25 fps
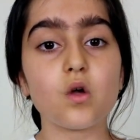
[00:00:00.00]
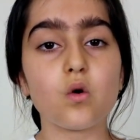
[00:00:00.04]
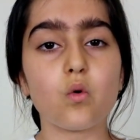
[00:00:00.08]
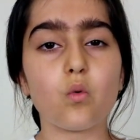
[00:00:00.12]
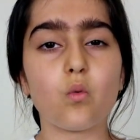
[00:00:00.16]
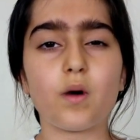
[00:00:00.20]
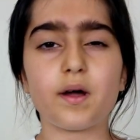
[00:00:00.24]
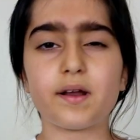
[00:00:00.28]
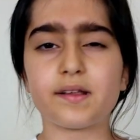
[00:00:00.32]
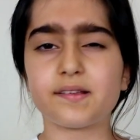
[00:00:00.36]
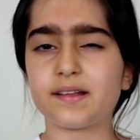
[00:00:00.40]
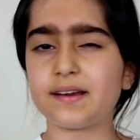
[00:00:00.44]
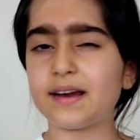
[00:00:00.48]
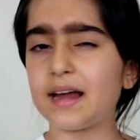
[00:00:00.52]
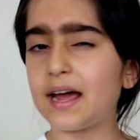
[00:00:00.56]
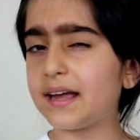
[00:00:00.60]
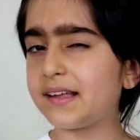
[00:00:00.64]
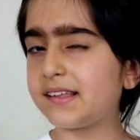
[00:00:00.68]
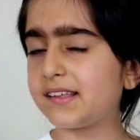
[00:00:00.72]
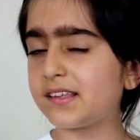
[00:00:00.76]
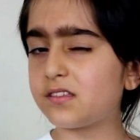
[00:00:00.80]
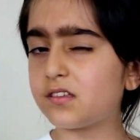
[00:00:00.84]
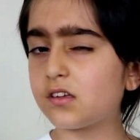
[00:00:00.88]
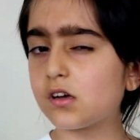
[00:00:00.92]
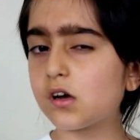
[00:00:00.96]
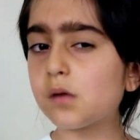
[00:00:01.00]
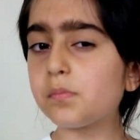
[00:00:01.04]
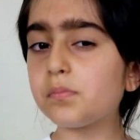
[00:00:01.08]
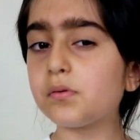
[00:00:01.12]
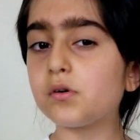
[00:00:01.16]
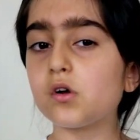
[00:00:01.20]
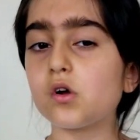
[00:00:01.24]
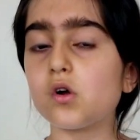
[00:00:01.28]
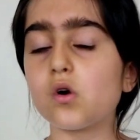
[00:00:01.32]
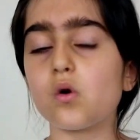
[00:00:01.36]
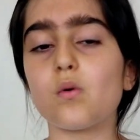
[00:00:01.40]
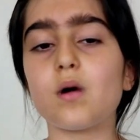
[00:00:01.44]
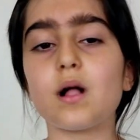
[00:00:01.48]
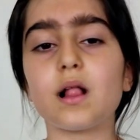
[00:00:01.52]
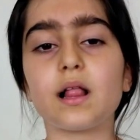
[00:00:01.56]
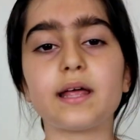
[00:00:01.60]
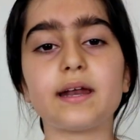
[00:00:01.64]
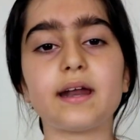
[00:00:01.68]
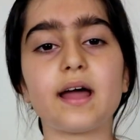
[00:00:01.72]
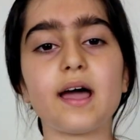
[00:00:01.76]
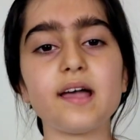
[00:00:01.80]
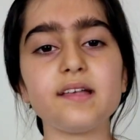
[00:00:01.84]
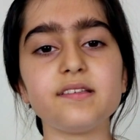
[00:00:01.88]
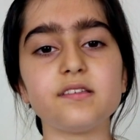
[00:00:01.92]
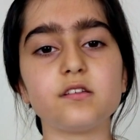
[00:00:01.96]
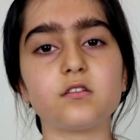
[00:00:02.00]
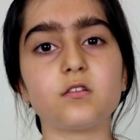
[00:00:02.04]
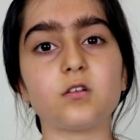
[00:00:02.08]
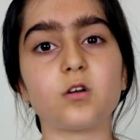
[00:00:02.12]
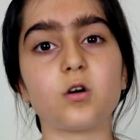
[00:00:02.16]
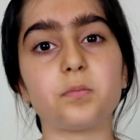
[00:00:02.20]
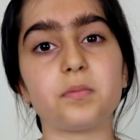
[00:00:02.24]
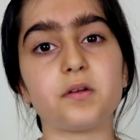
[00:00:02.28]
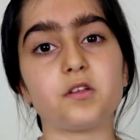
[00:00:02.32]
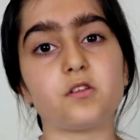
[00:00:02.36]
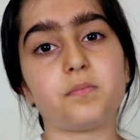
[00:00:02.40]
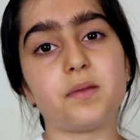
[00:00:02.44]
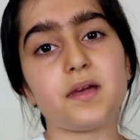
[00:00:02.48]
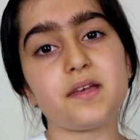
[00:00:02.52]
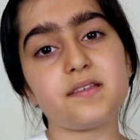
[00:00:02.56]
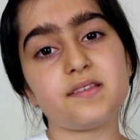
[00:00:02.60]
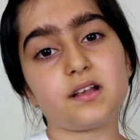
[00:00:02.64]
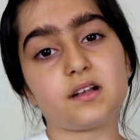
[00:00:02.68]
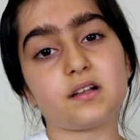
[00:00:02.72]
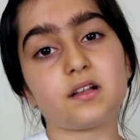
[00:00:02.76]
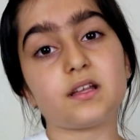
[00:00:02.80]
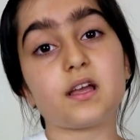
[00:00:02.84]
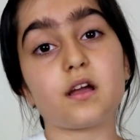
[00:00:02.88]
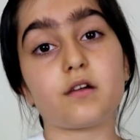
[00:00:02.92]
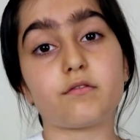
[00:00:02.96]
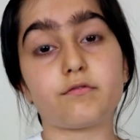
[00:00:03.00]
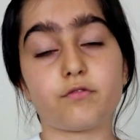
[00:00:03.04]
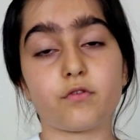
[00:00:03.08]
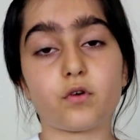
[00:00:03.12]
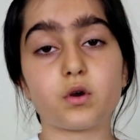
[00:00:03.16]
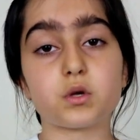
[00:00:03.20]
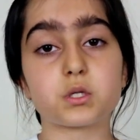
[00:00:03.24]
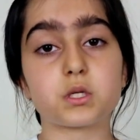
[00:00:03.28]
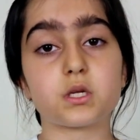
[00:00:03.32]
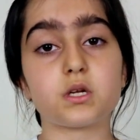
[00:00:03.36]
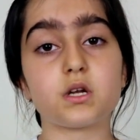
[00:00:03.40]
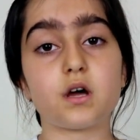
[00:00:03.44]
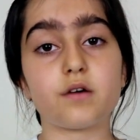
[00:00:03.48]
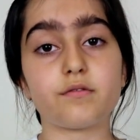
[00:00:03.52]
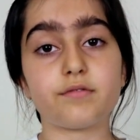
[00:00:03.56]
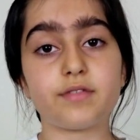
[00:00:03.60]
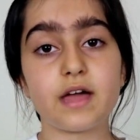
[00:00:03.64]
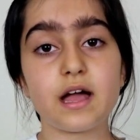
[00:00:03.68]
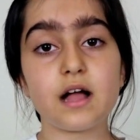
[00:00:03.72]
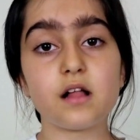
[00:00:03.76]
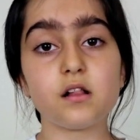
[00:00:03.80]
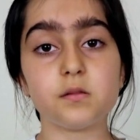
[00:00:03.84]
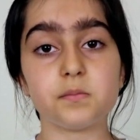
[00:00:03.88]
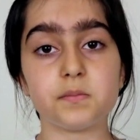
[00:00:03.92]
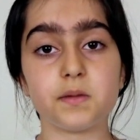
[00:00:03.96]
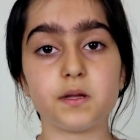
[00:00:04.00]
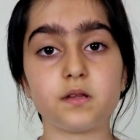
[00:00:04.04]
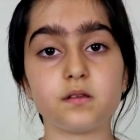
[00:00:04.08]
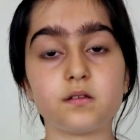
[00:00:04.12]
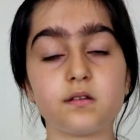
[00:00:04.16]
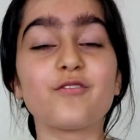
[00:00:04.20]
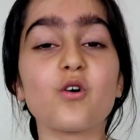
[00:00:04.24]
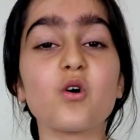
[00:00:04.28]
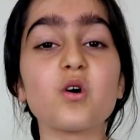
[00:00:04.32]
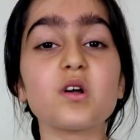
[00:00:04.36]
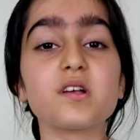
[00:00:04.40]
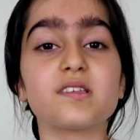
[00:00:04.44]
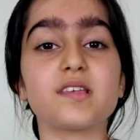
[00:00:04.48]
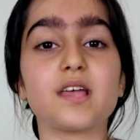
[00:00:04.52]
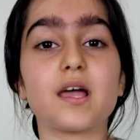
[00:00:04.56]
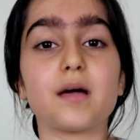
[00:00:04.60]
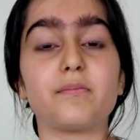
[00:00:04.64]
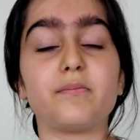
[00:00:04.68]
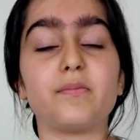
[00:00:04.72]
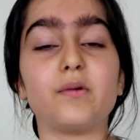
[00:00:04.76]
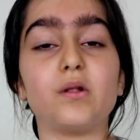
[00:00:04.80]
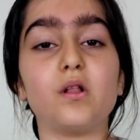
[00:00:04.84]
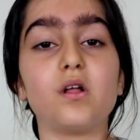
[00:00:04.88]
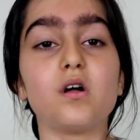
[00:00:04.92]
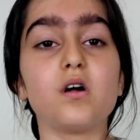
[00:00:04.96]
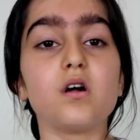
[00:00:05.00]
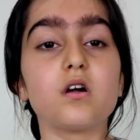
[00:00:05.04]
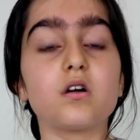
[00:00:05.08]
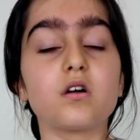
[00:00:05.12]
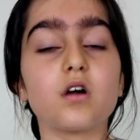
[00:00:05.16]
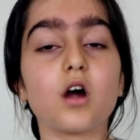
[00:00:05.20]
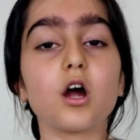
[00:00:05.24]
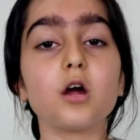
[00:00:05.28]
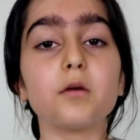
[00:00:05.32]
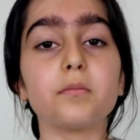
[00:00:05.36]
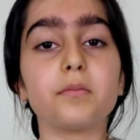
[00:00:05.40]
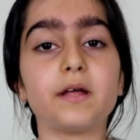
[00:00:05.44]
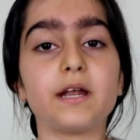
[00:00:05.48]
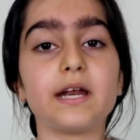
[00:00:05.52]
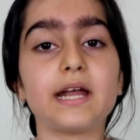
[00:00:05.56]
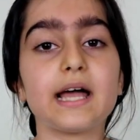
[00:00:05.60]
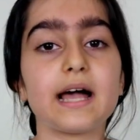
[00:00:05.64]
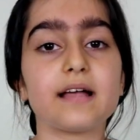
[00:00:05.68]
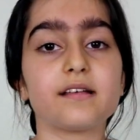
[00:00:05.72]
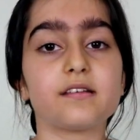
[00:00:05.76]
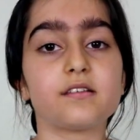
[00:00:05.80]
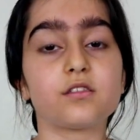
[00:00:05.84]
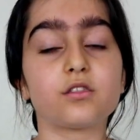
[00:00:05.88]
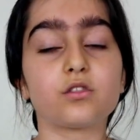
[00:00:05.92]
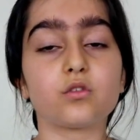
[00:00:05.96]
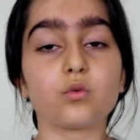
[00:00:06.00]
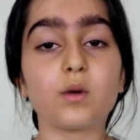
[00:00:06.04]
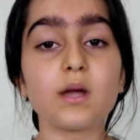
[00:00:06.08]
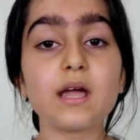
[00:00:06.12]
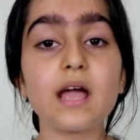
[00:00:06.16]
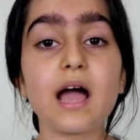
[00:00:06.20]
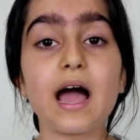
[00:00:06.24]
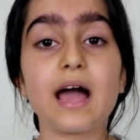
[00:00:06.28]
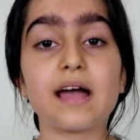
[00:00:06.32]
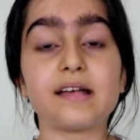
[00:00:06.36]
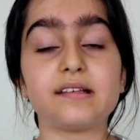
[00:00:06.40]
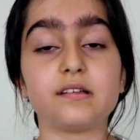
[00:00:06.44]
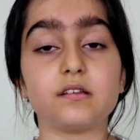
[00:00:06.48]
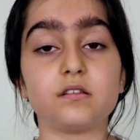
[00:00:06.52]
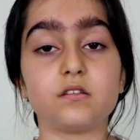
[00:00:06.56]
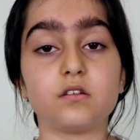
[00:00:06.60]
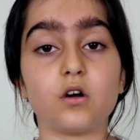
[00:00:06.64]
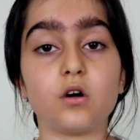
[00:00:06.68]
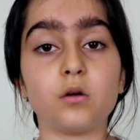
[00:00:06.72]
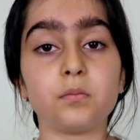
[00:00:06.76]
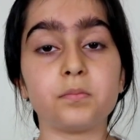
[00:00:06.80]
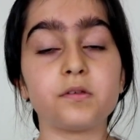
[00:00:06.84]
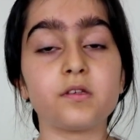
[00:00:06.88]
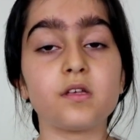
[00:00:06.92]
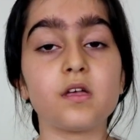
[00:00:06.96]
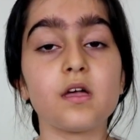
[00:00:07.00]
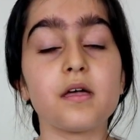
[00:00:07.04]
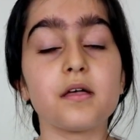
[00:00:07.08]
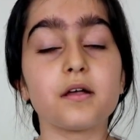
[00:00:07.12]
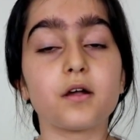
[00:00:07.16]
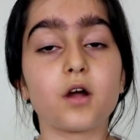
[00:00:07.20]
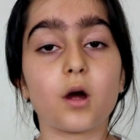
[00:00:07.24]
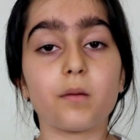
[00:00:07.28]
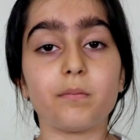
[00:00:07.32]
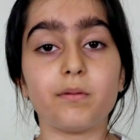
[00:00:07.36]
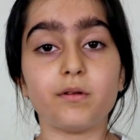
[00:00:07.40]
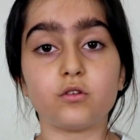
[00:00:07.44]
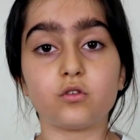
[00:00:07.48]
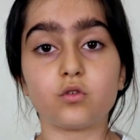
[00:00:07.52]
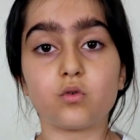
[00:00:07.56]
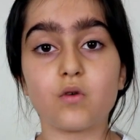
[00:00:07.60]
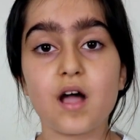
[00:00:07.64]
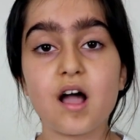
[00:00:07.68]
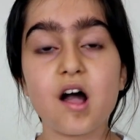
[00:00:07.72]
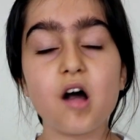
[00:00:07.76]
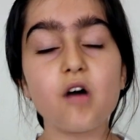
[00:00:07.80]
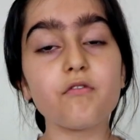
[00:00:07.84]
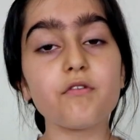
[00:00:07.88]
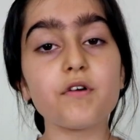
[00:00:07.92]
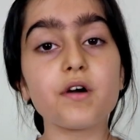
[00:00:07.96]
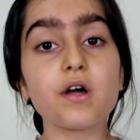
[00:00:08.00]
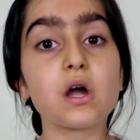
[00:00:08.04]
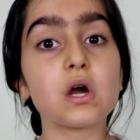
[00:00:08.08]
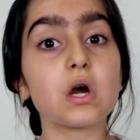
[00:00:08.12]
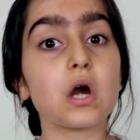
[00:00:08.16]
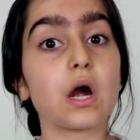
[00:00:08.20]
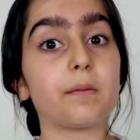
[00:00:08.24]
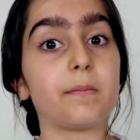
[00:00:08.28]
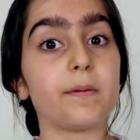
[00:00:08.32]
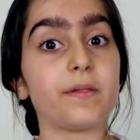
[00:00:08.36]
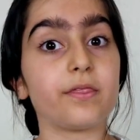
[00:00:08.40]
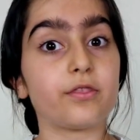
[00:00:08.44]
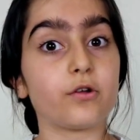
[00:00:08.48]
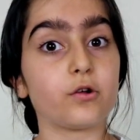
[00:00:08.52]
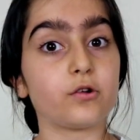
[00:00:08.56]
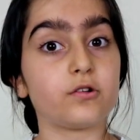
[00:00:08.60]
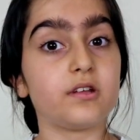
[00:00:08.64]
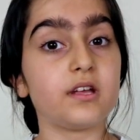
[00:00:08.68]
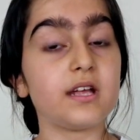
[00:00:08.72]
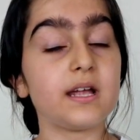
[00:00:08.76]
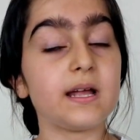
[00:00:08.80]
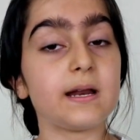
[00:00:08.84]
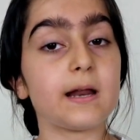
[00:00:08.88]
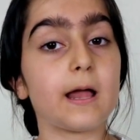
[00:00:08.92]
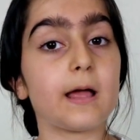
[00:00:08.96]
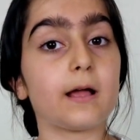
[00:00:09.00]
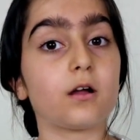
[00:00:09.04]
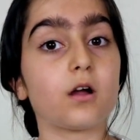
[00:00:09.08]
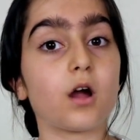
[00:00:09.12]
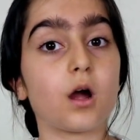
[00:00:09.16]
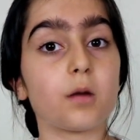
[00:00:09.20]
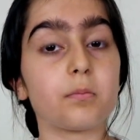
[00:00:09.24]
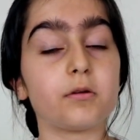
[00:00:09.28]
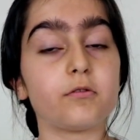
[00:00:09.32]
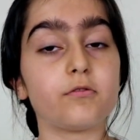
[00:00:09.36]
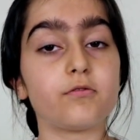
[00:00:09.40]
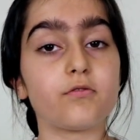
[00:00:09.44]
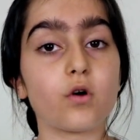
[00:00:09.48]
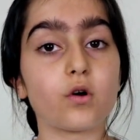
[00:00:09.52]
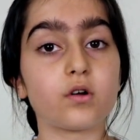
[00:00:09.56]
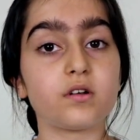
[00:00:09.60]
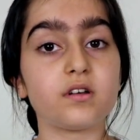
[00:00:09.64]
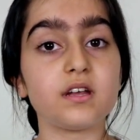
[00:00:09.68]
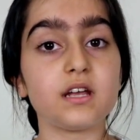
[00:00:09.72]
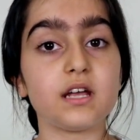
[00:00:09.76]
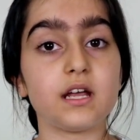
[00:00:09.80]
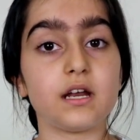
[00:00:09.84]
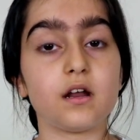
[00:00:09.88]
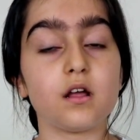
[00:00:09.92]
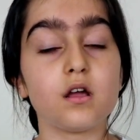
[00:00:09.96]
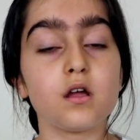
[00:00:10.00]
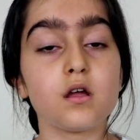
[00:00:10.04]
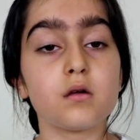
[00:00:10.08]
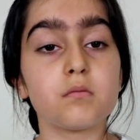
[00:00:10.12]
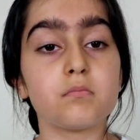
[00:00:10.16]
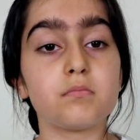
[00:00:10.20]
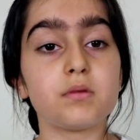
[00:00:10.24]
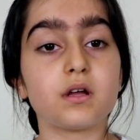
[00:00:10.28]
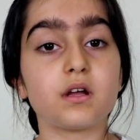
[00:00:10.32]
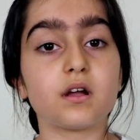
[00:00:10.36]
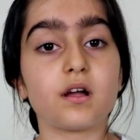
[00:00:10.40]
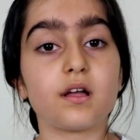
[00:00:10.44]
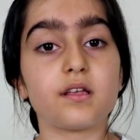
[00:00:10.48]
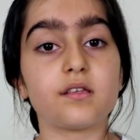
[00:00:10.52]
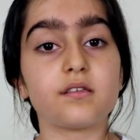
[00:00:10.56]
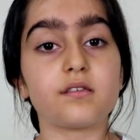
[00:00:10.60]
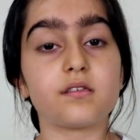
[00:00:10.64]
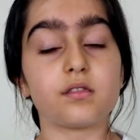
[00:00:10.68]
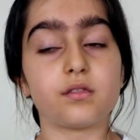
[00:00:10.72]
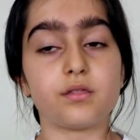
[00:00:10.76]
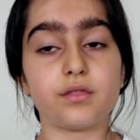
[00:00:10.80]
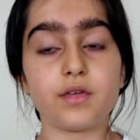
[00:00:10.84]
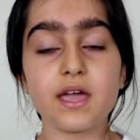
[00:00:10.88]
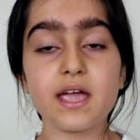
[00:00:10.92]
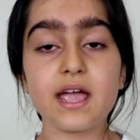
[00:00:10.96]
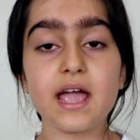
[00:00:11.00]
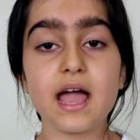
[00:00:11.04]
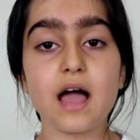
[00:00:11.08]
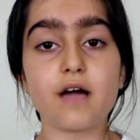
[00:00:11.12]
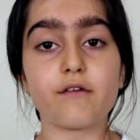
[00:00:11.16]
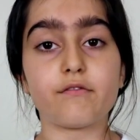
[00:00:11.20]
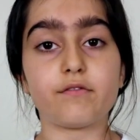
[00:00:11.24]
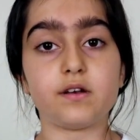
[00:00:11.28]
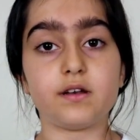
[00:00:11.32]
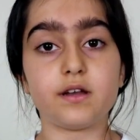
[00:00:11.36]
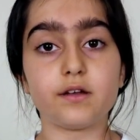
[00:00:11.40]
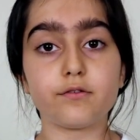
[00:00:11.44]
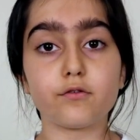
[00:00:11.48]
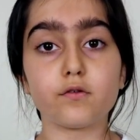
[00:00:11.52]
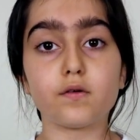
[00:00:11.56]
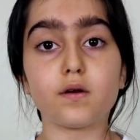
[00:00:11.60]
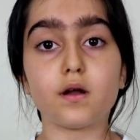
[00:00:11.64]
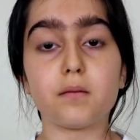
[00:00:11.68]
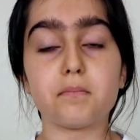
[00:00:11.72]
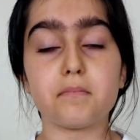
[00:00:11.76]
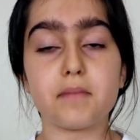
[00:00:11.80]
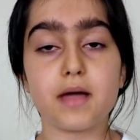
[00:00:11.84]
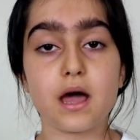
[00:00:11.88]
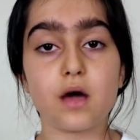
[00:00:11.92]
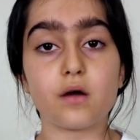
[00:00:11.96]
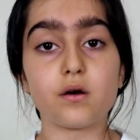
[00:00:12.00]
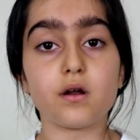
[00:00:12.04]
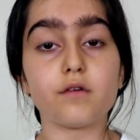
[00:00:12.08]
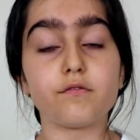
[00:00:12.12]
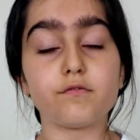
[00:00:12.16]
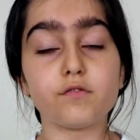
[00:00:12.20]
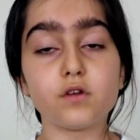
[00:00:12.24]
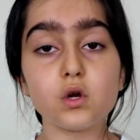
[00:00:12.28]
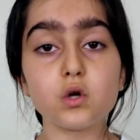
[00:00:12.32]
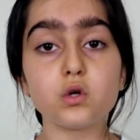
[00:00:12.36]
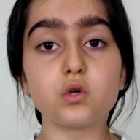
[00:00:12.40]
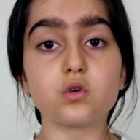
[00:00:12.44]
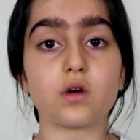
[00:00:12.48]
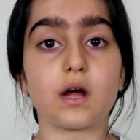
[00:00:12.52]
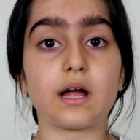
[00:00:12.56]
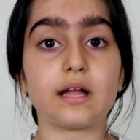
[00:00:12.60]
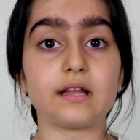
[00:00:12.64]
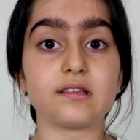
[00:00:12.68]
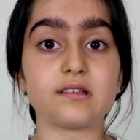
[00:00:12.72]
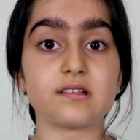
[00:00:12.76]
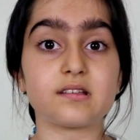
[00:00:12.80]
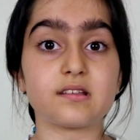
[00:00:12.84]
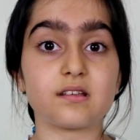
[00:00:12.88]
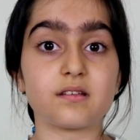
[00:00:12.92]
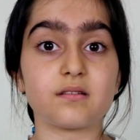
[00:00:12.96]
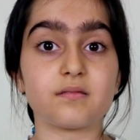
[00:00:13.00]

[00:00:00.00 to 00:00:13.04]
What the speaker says: What is an isotope? Well, an isotope is basically a version of the element. For example, carbon has 3 isotopes, carbon 12, carbon 13, and carbon 14, because they have a different amount of neutrons.